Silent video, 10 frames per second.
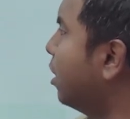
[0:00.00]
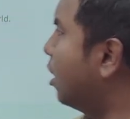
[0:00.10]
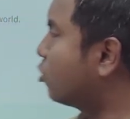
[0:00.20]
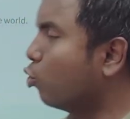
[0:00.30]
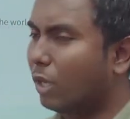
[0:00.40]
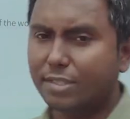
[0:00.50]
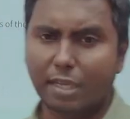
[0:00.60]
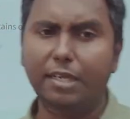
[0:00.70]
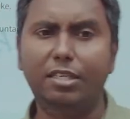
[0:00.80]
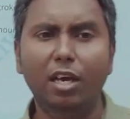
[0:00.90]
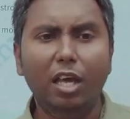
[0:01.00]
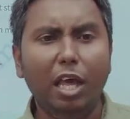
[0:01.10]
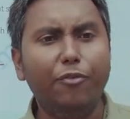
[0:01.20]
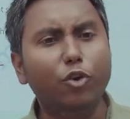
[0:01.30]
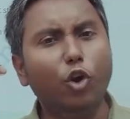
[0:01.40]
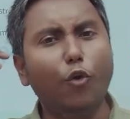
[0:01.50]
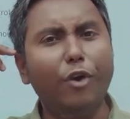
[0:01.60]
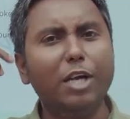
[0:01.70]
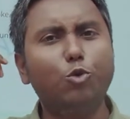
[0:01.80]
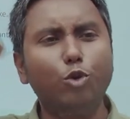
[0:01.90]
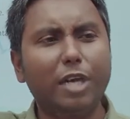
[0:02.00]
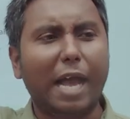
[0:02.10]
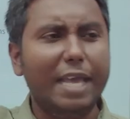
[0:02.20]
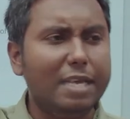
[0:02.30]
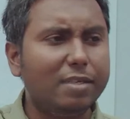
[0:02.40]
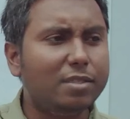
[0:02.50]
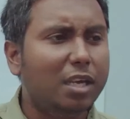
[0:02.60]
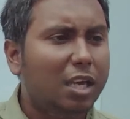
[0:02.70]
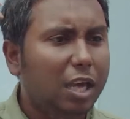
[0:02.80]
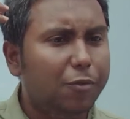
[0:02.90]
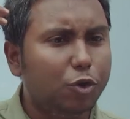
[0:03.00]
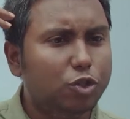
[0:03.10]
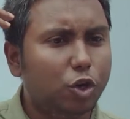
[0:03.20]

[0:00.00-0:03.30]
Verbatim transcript: S2 and slit. If you know where tundra is, if you,